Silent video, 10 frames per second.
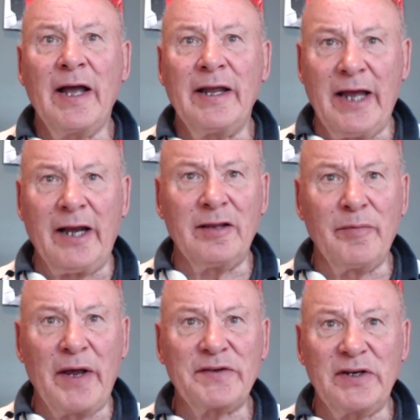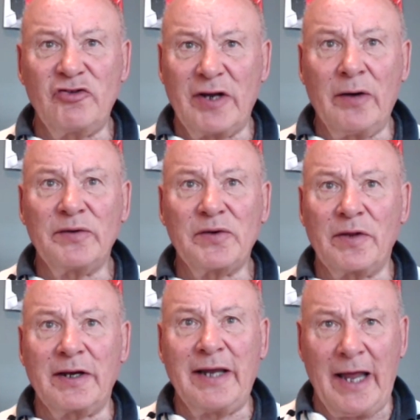getting the message out so
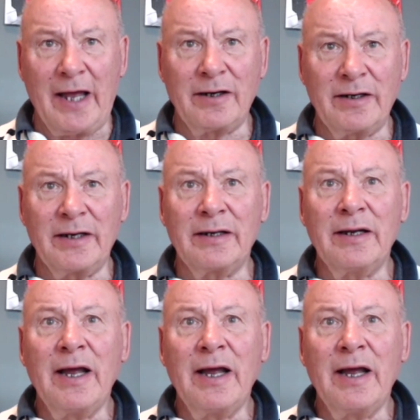that Canada